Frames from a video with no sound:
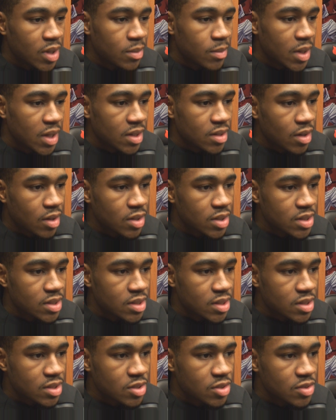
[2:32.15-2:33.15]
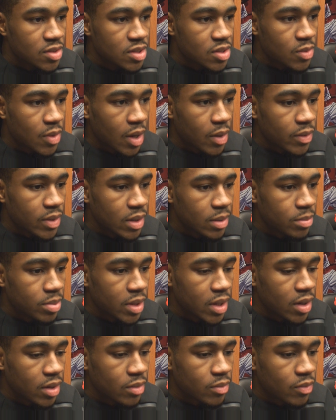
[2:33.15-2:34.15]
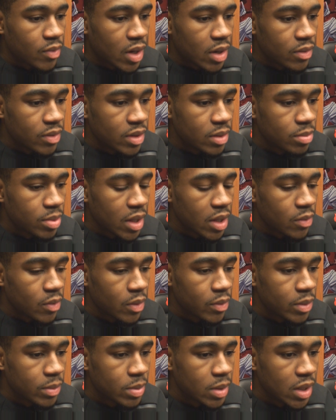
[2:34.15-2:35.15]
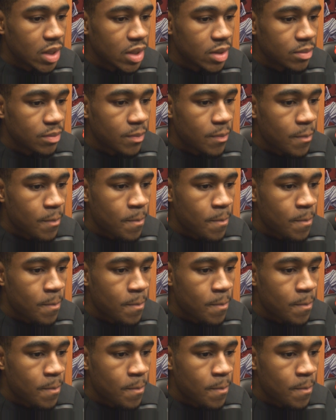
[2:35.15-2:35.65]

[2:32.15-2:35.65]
we can make all these excuses to why we didn't play what we played.